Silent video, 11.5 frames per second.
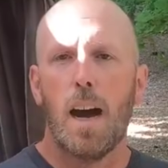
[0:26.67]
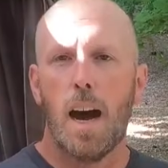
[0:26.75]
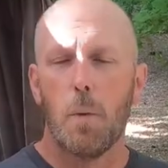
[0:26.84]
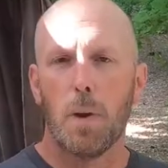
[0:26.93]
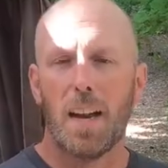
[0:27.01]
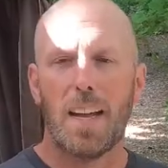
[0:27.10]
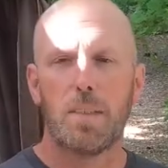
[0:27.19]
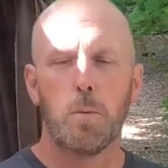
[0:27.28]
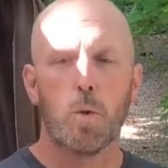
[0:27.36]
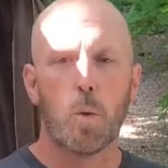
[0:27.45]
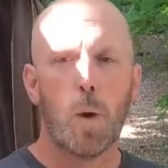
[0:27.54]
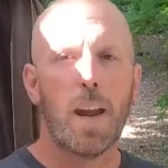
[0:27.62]
We're going to add some
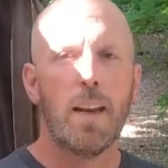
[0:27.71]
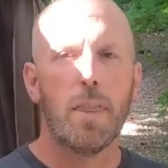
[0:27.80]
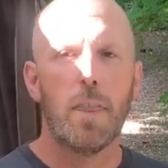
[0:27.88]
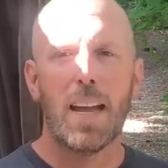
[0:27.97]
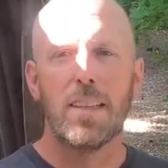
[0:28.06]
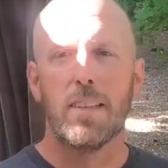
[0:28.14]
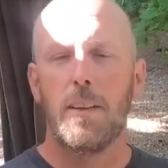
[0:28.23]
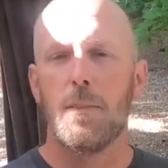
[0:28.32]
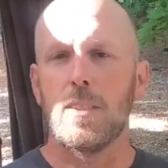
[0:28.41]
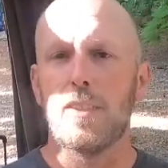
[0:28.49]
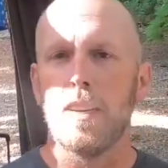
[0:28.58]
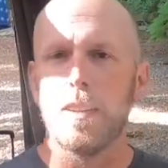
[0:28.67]
great
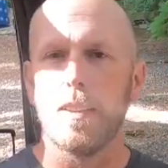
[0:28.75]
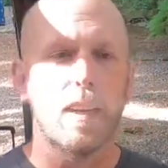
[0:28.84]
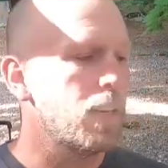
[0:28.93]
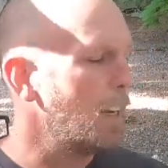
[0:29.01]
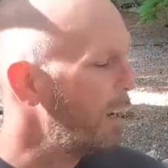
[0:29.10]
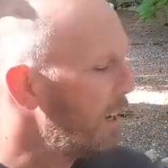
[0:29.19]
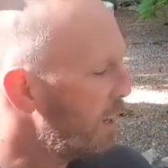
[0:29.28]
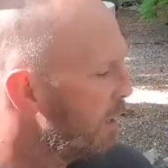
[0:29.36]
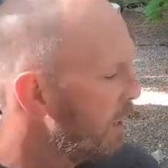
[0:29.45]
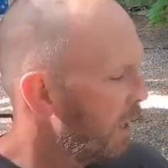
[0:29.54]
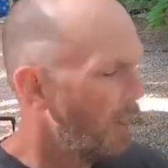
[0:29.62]
Thanksgiving seasoning in here.